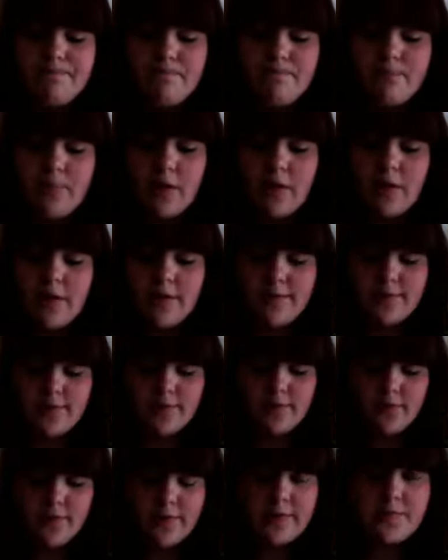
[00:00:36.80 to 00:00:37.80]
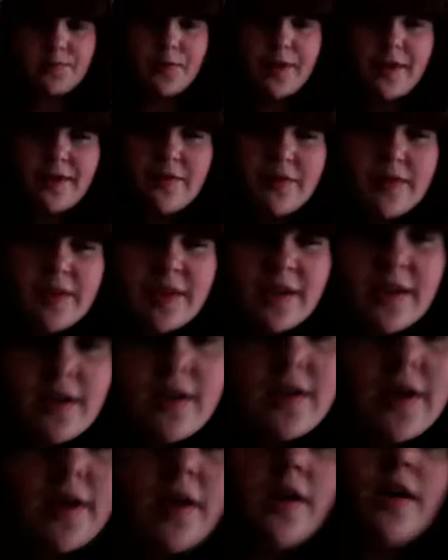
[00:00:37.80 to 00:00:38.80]
been easier to explain everything.
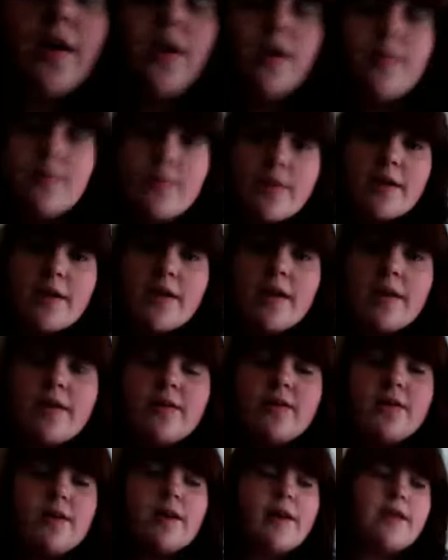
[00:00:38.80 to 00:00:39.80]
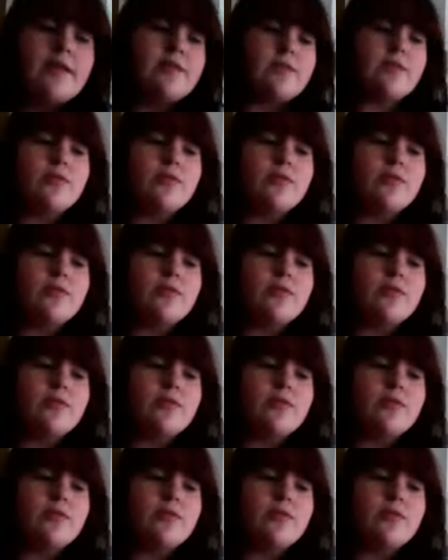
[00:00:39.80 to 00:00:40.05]
But now, alright.